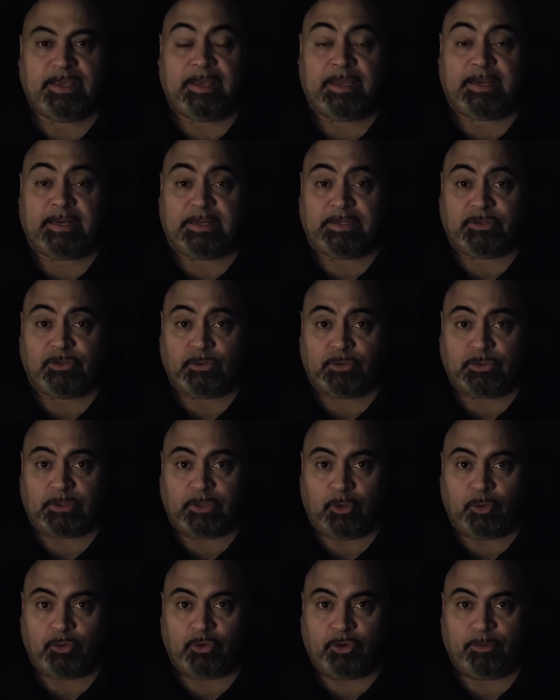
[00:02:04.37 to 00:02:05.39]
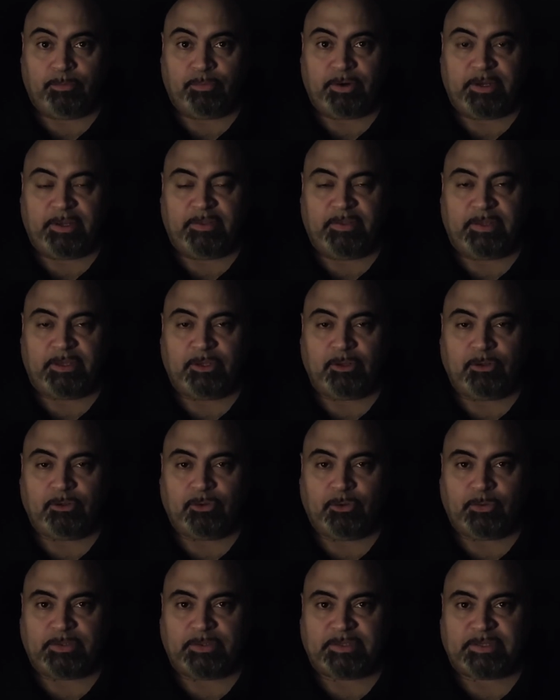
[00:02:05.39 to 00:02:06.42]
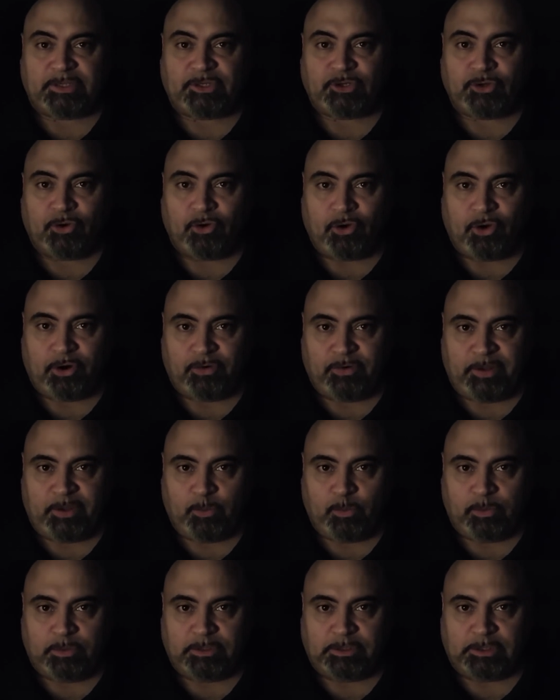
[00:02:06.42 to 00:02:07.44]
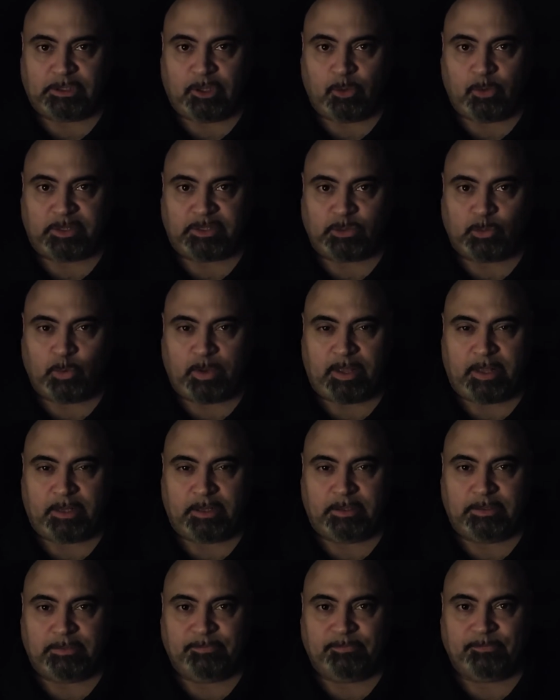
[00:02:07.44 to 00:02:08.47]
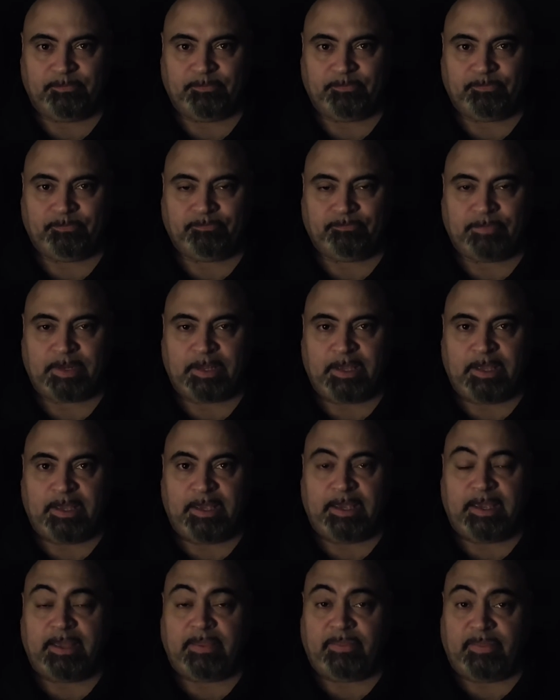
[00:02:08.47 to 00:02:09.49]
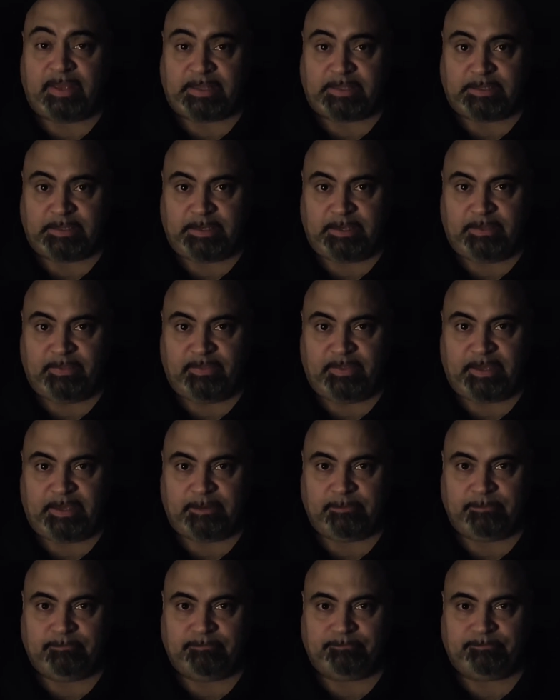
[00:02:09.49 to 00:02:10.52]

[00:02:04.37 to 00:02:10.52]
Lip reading: And as you slow your breathing, you'll notice that your heart rate will slow as well. And that's a good thing.